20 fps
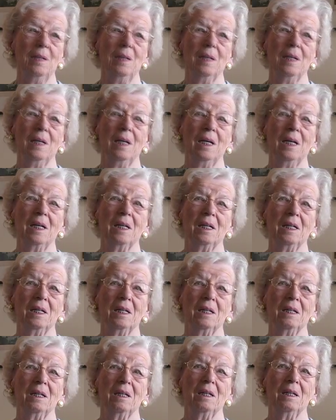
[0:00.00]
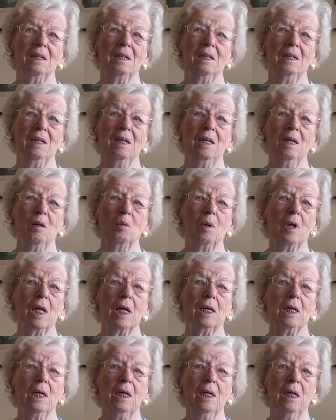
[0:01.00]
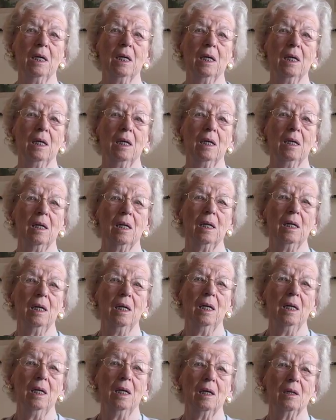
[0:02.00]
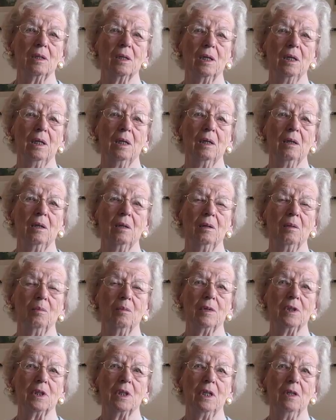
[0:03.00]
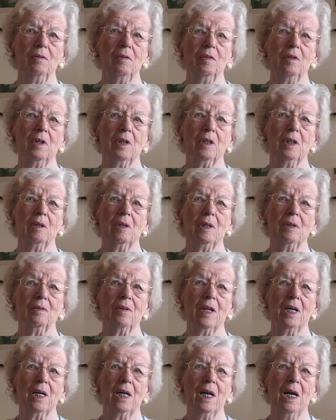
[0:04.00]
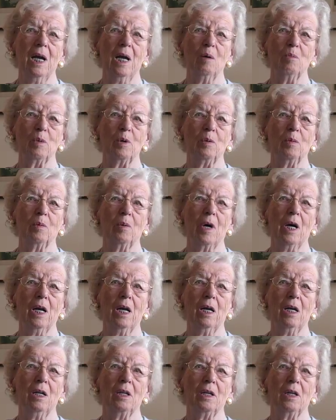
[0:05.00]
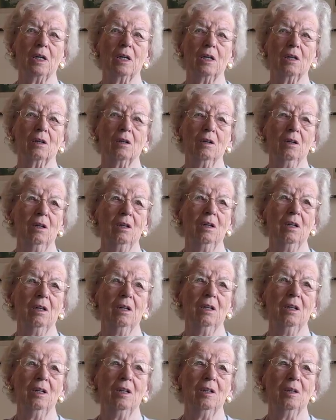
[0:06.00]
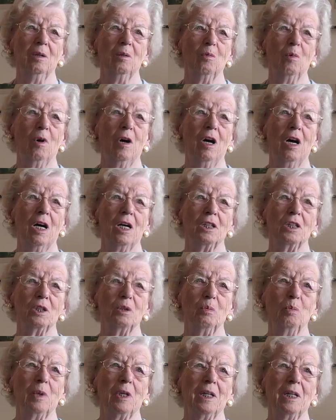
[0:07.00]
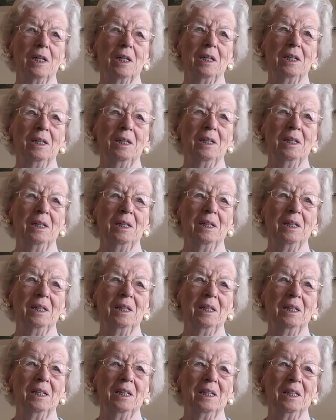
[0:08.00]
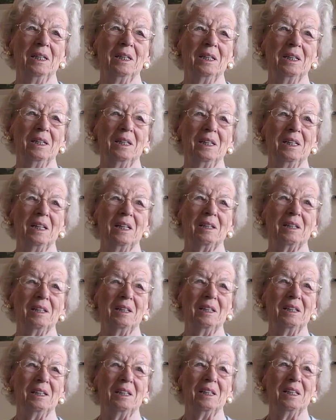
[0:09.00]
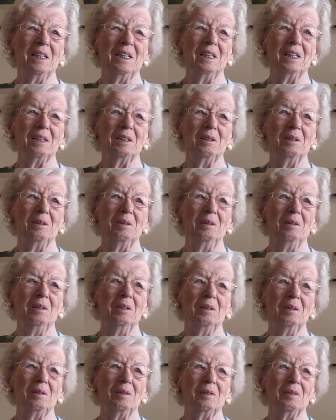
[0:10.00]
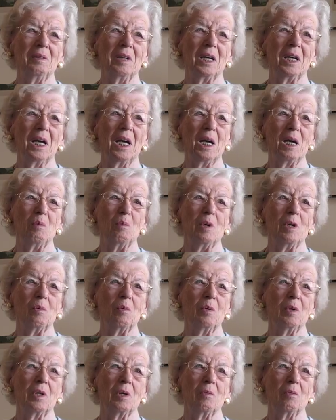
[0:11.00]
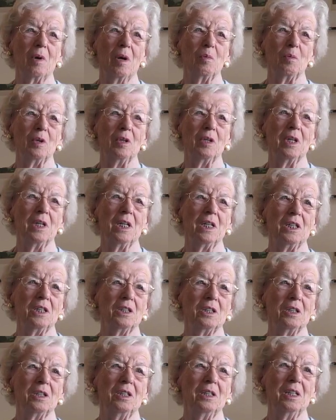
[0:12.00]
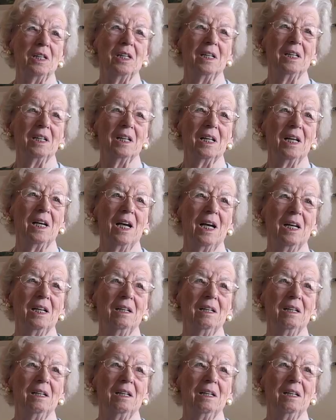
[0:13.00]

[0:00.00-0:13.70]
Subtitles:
And, well, they didn't. It was different if that happened while on their watch, but they came in with a reputation like that.